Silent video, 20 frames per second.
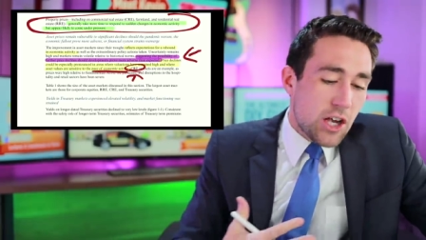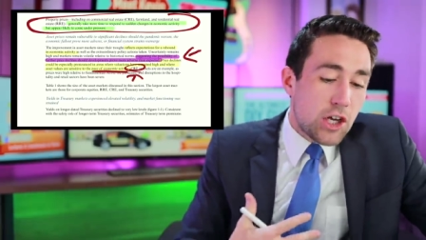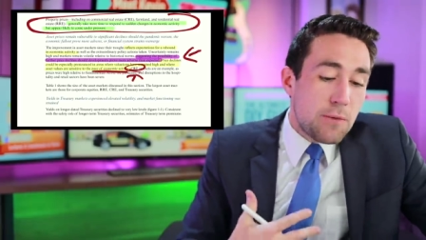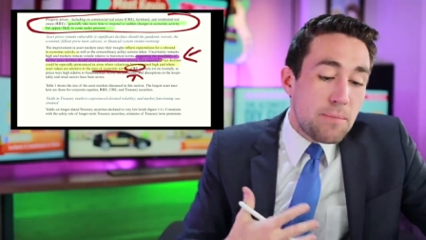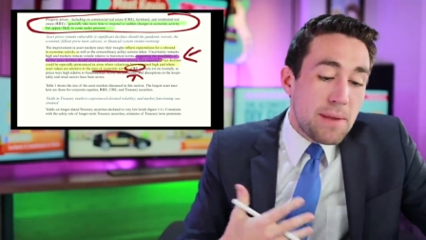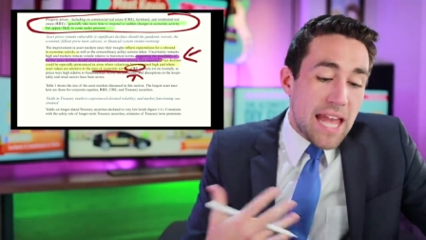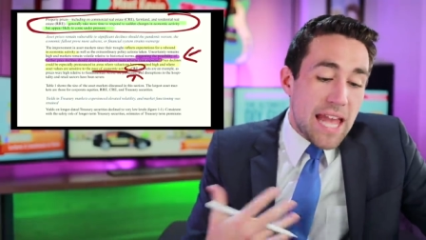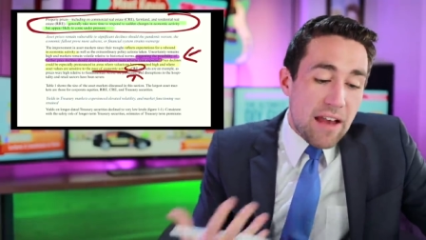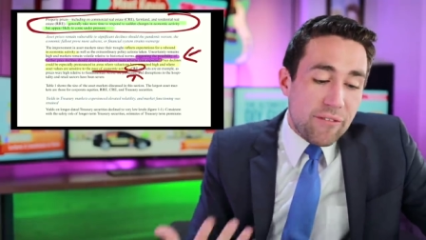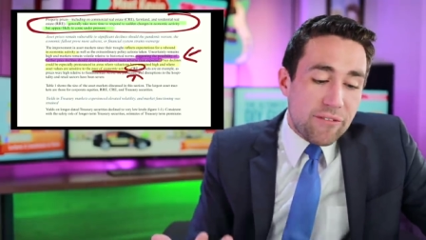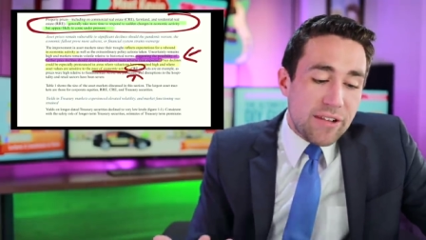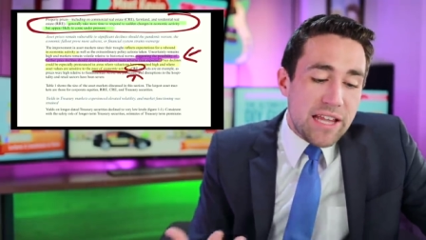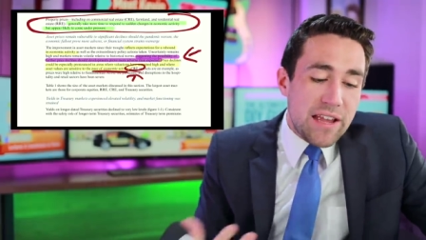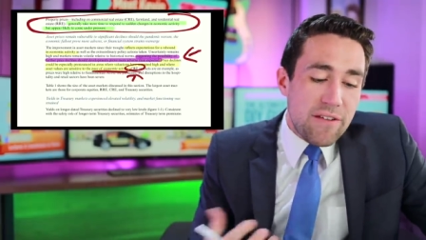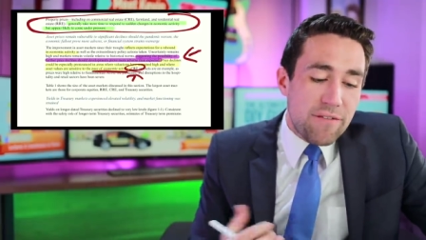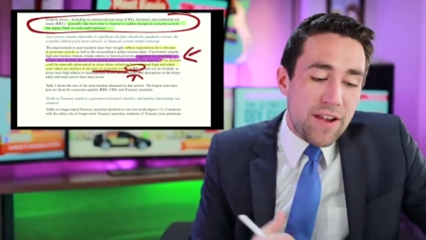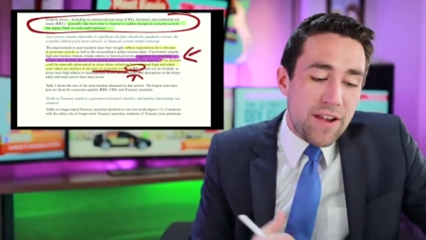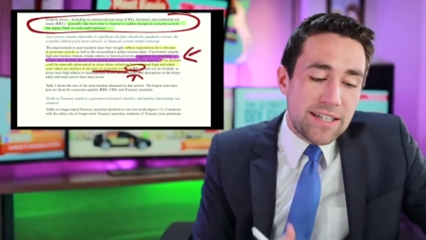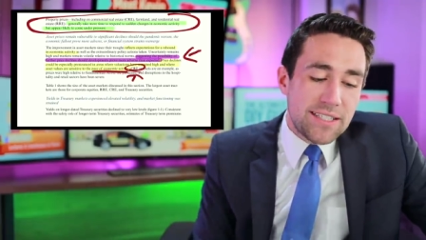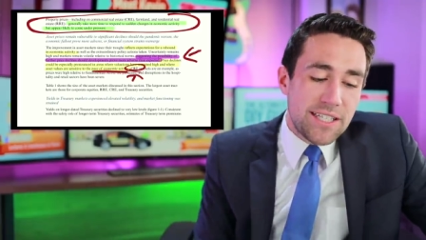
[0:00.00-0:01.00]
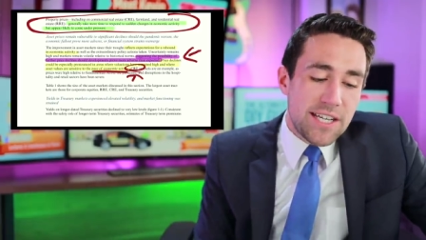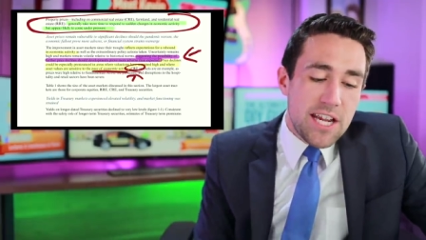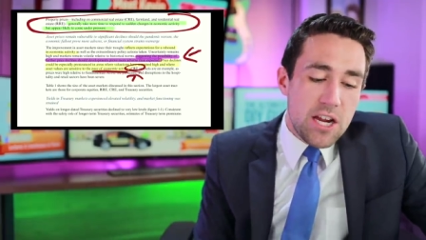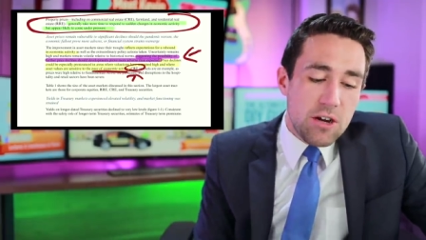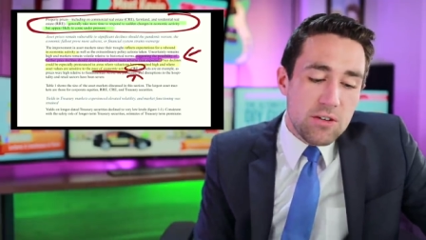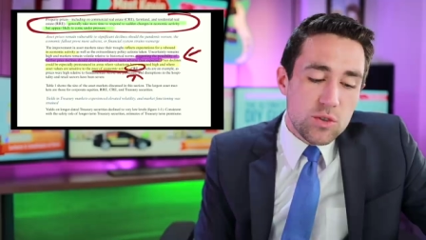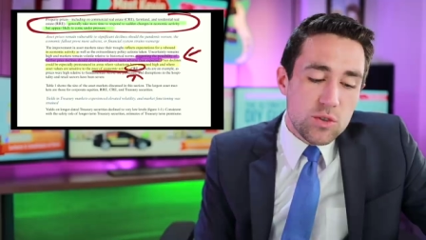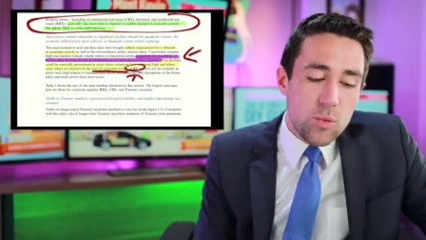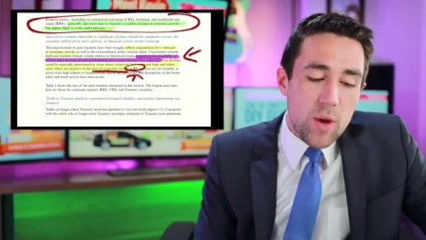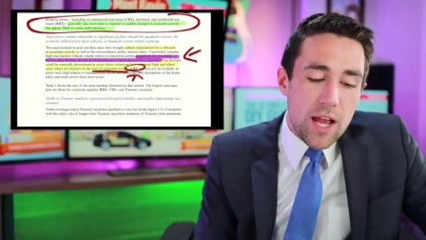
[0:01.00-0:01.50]
could be heavily affected
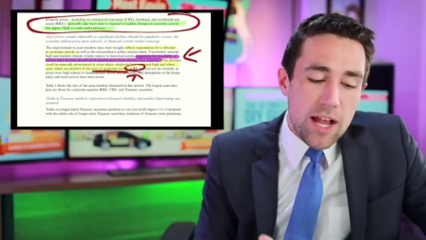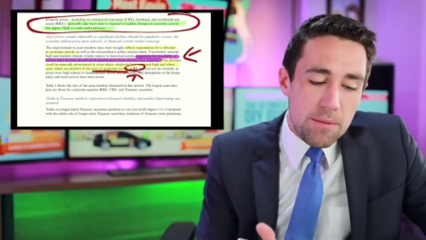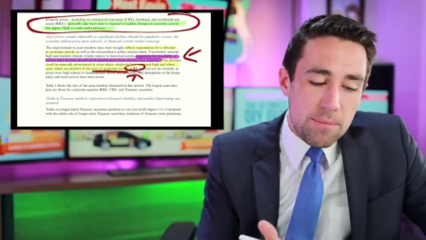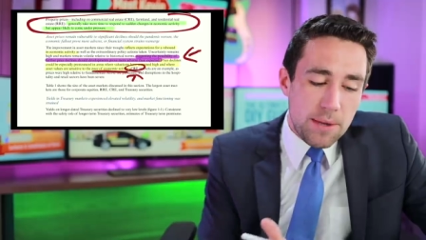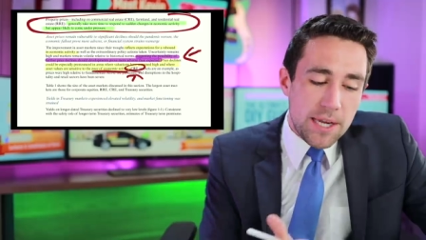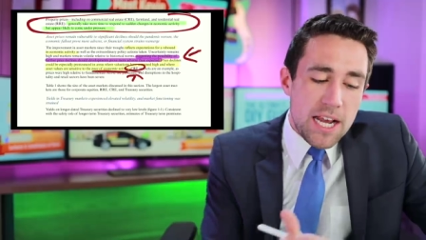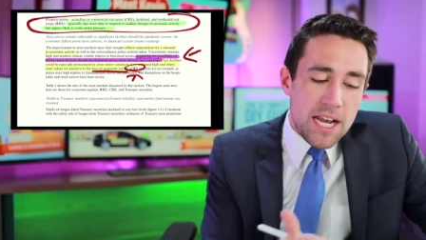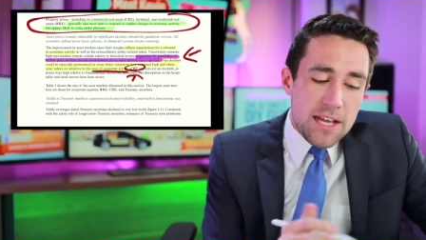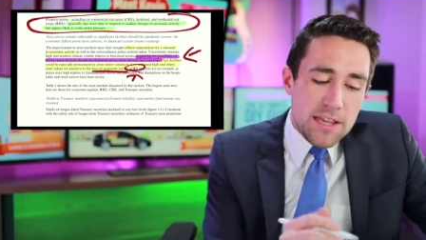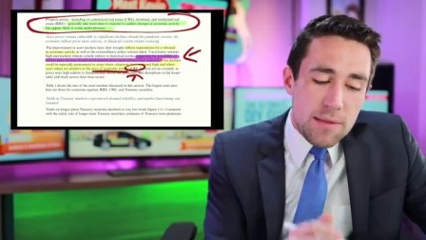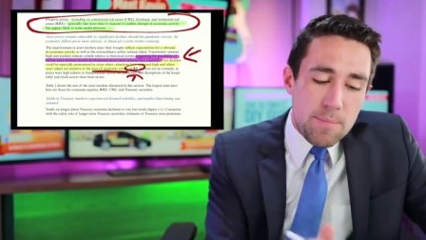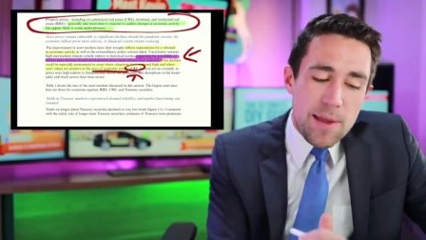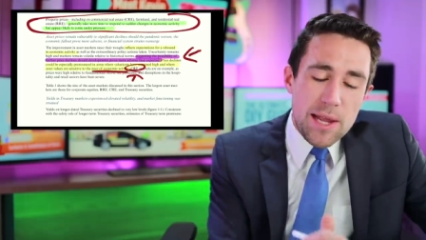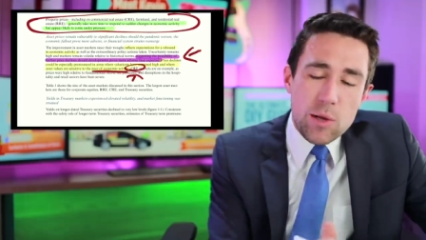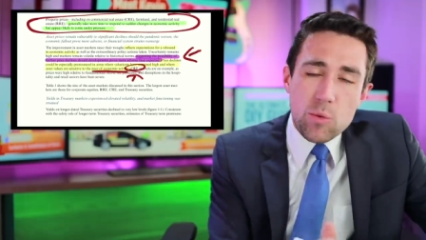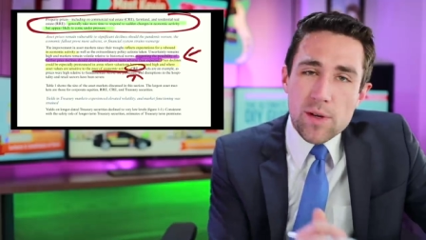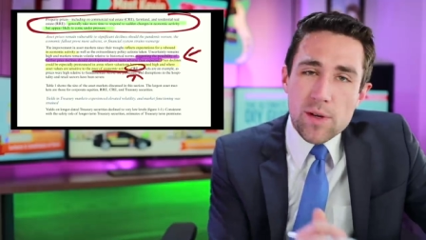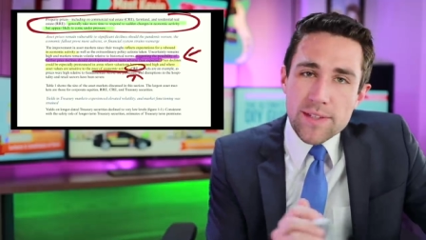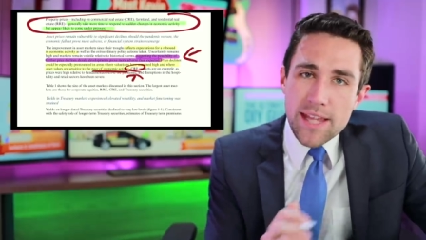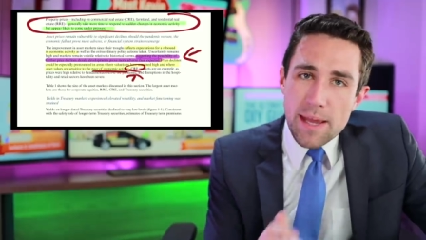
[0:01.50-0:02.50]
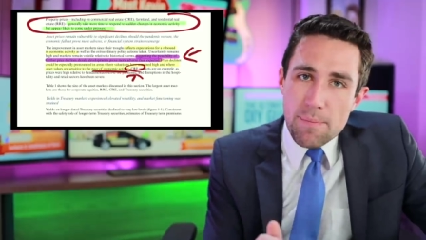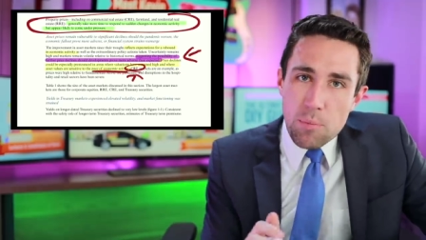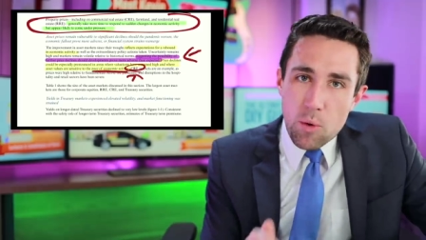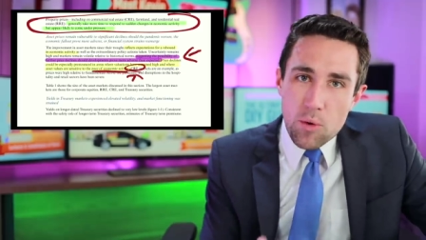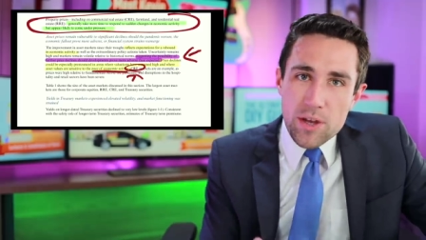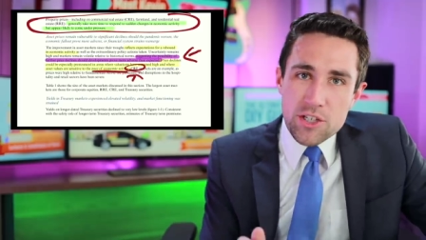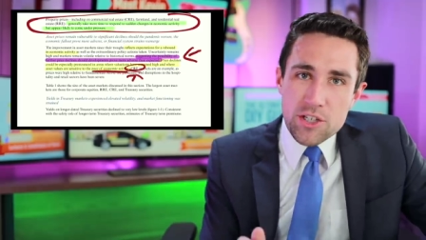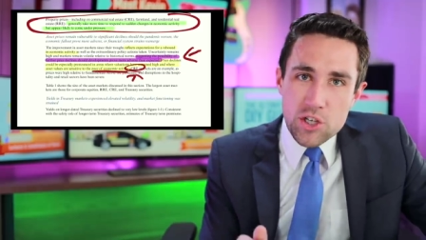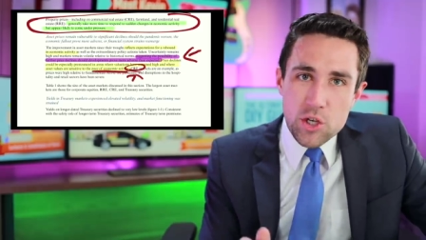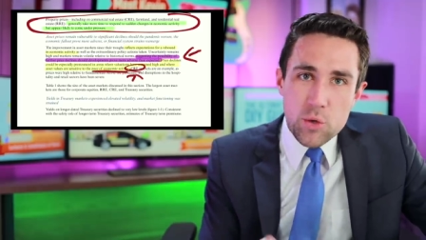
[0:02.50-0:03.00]
here as well, but the big one they
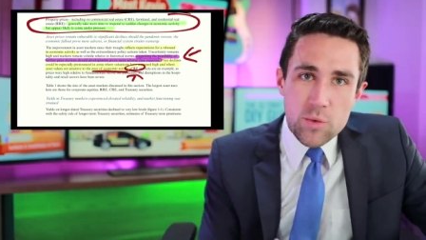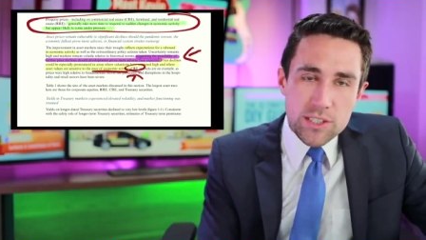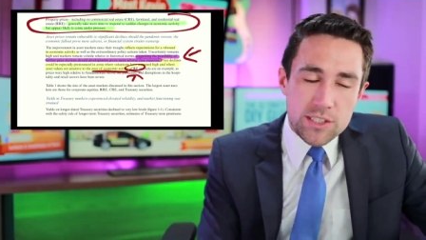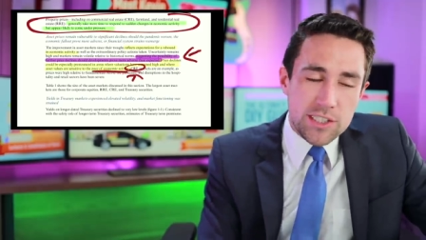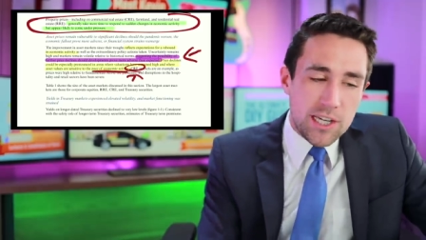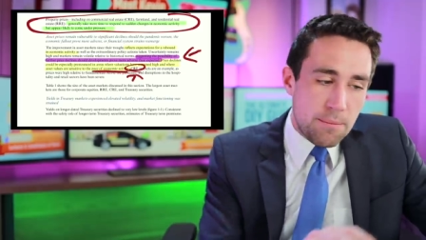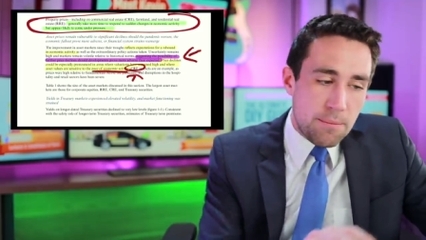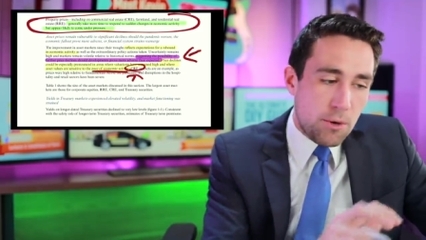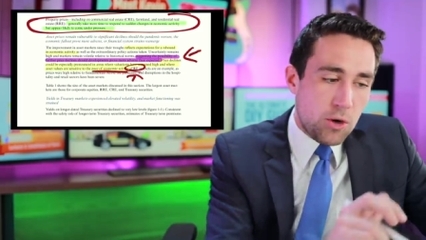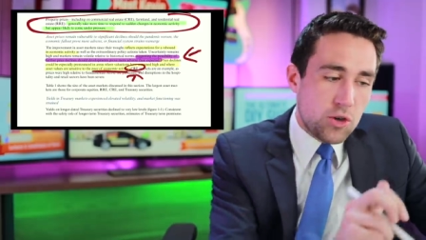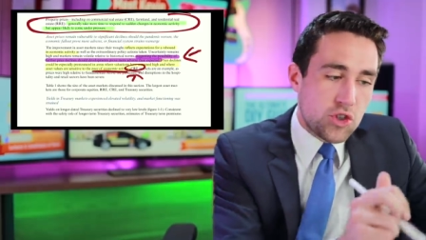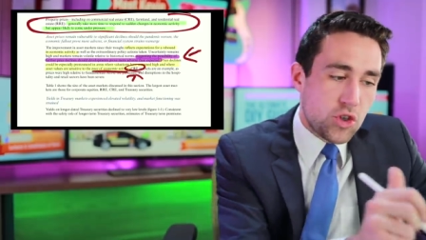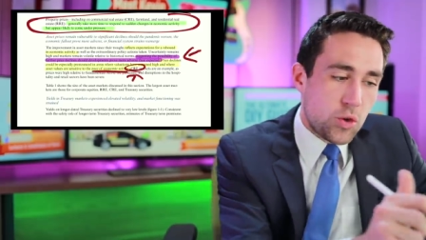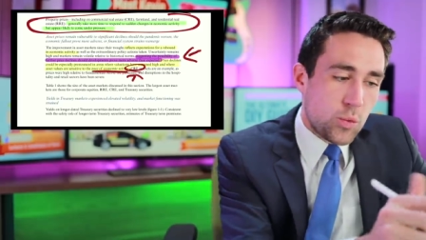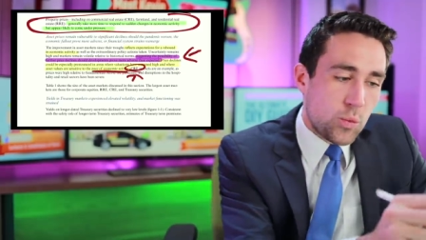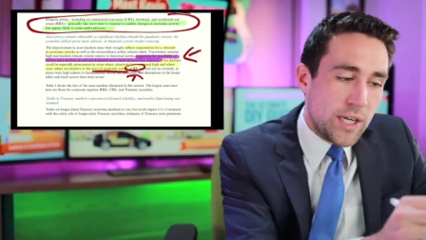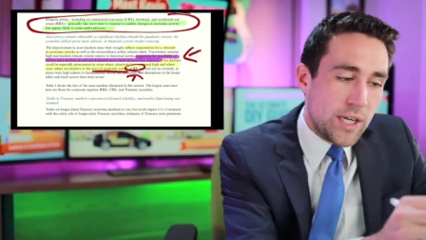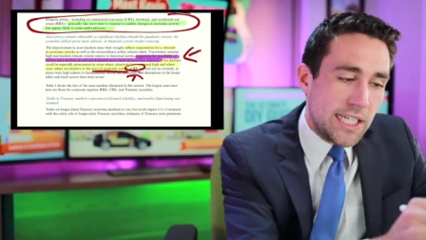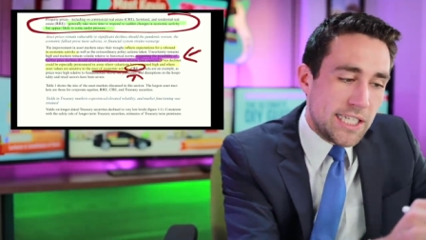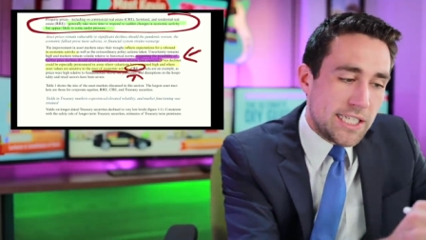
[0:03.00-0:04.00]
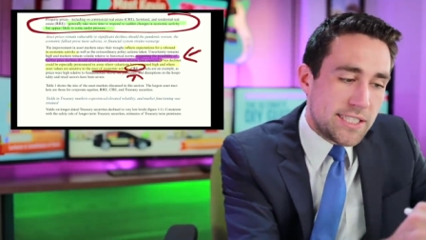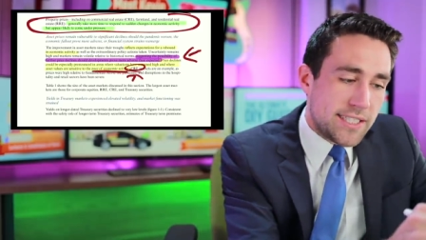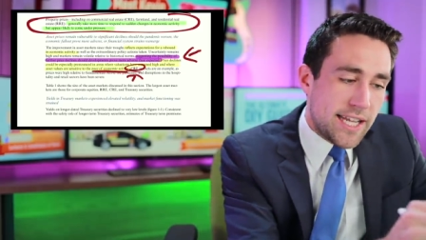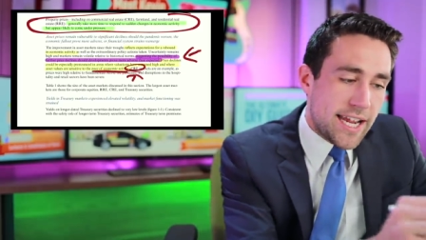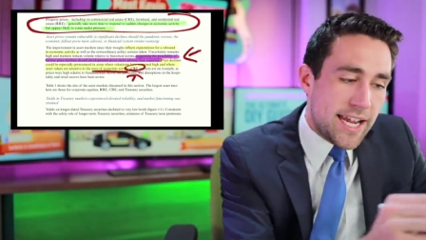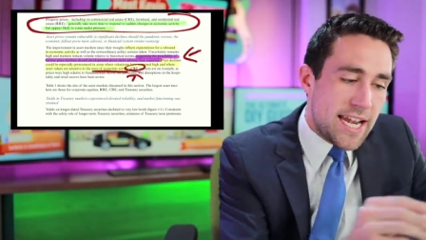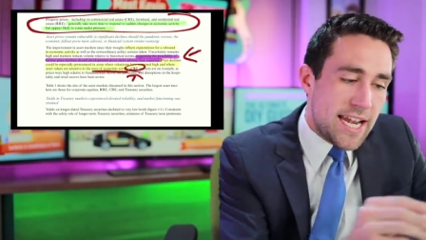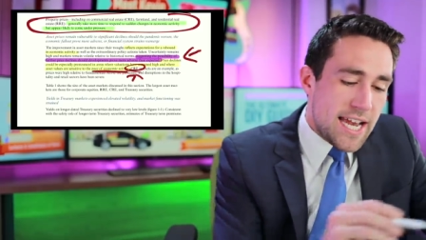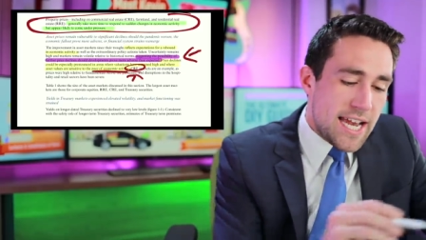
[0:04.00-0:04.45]
point to is commercial real estate.